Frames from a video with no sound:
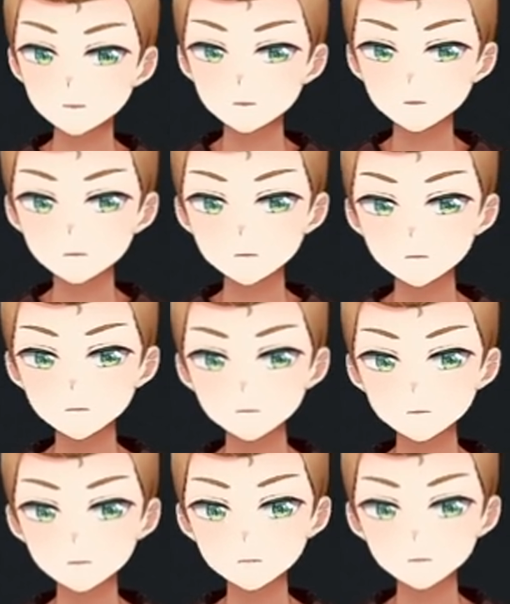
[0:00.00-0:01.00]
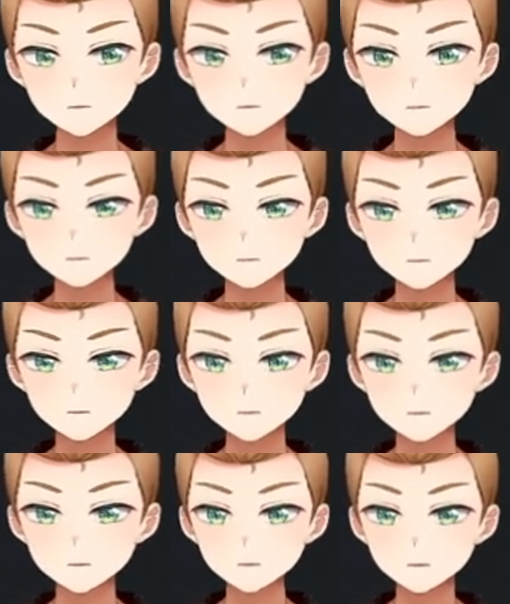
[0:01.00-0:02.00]

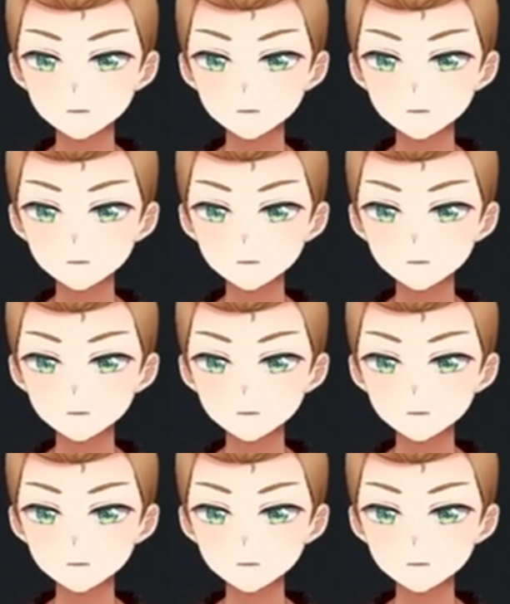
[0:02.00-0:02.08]
[no speech]